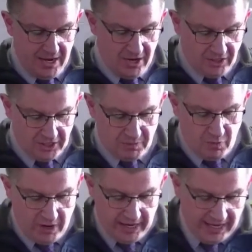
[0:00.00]
Now this
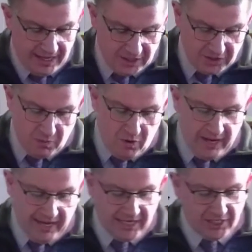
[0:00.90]

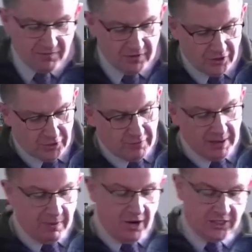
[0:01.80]
morning, each of the
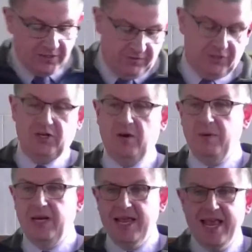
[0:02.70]
three parts of the
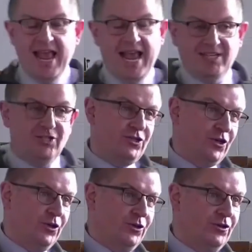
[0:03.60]
sermon has
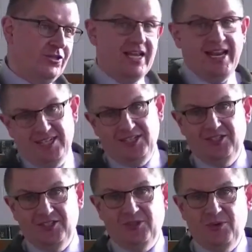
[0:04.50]
two
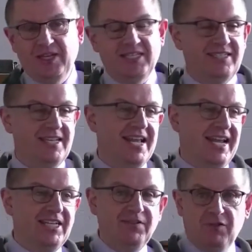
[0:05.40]
sections. So
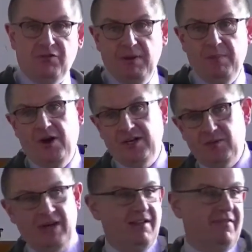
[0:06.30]
each of the three parts
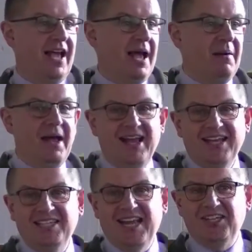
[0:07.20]
will have a
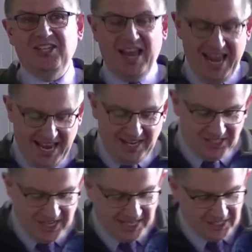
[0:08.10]
section A and a
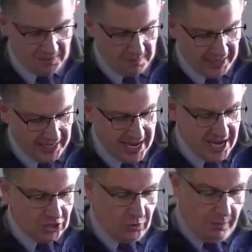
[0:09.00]
section B.
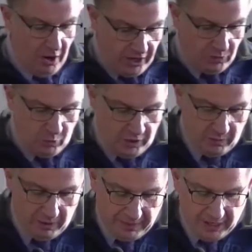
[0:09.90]
So in part
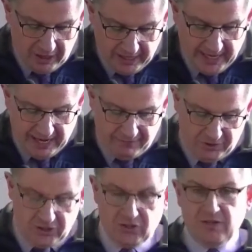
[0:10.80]
one, we'll be looking at
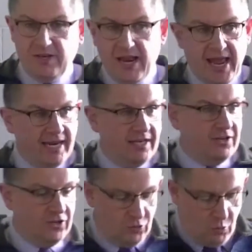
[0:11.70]
verses 9
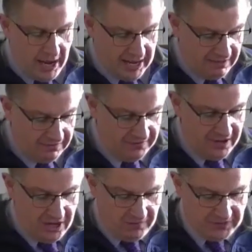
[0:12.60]
to
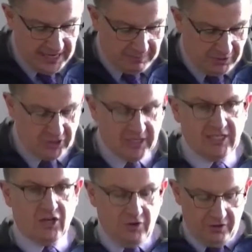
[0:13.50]
12 of chapter
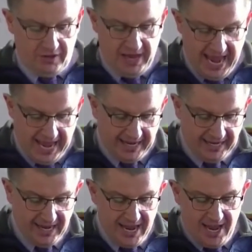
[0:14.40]
6 under the
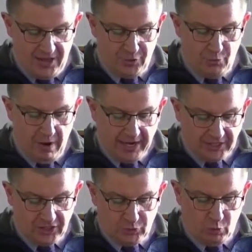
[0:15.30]
heading, "The
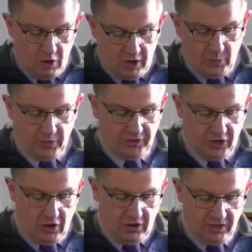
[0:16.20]
Righteous Walk with
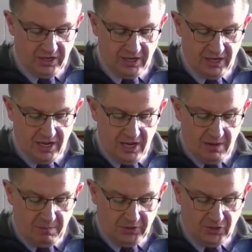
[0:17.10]
God,
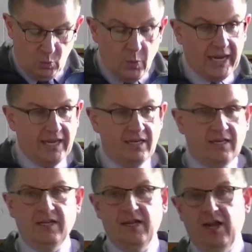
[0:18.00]
but the
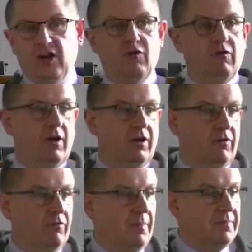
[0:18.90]
Wicked
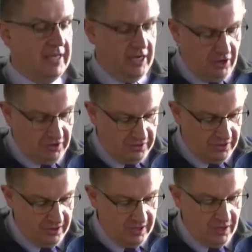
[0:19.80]
Corrupt the
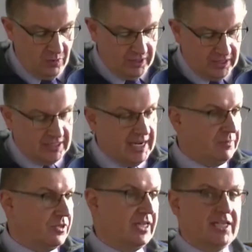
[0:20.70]
Earth," which is
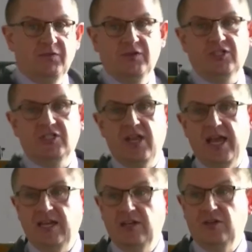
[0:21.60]
chapter 6, verses
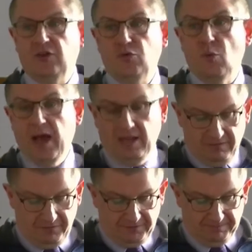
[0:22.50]
9 to
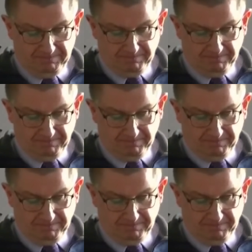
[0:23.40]
12.